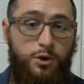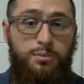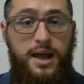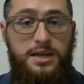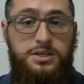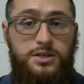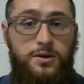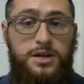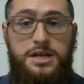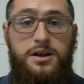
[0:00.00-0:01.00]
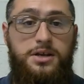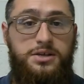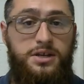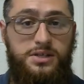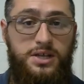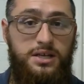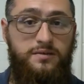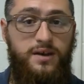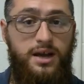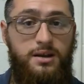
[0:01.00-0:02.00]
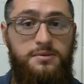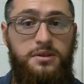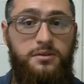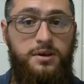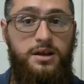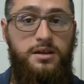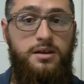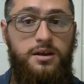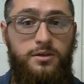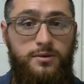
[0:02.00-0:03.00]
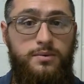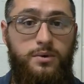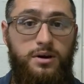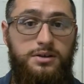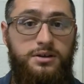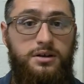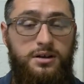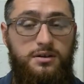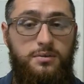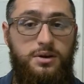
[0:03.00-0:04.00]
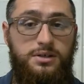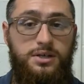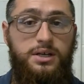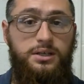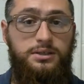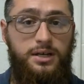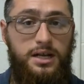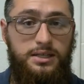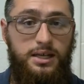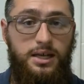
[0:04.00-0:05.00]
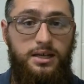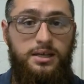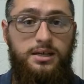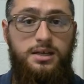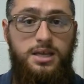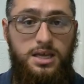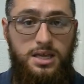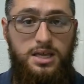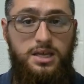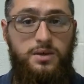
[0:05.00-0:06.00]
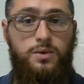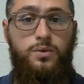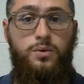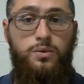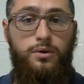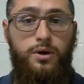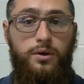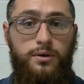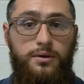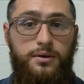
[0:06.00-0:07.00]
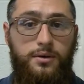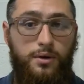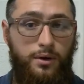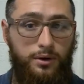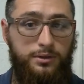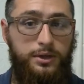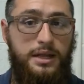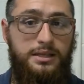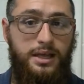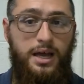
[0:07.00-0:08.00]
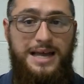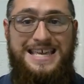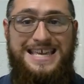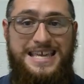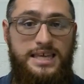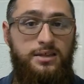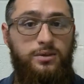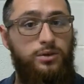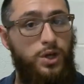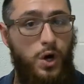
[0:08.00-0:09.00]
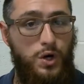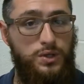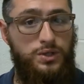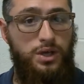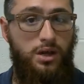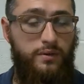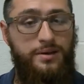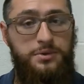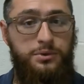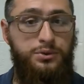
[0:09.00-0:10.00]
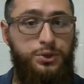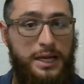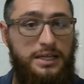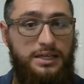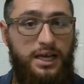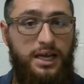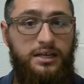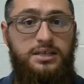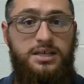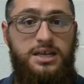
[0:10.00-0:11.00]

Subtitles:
you go past 30, you're actually going to see it divided up into three words. You're going to hear the words 30 y uno, or 30 y dos, all the way up to 39.